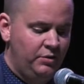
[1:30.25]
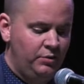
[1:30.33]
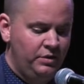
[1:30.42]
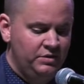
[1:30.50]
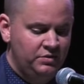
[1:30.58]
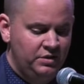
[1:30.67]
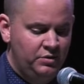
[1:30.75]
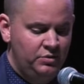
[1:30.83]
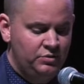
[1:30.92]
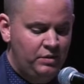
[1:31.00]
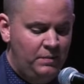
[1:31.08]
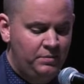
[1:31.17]
these
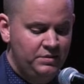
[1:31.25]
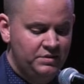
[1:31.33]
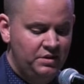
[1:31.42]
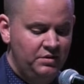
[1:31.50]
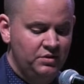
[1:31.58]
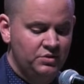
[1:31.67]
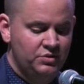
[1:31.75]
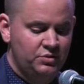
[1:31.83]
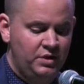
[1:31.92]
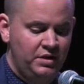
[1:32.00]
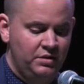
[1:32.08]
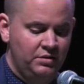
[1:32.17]
leaders represent the
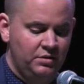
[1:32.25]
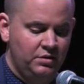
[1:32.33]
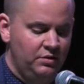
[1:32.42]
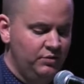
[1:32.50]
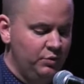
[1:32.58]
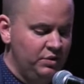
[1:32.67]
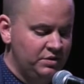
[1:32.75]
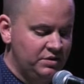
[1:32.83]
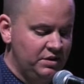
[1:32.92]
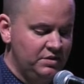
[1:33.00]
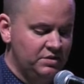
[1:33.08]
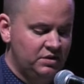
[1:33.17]
strength of
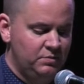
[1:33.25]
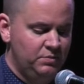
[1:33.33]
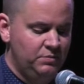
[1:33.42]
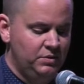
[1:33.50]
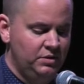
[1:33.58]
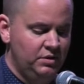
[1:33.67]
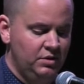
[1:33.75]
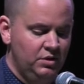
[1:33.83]
USDA's commitment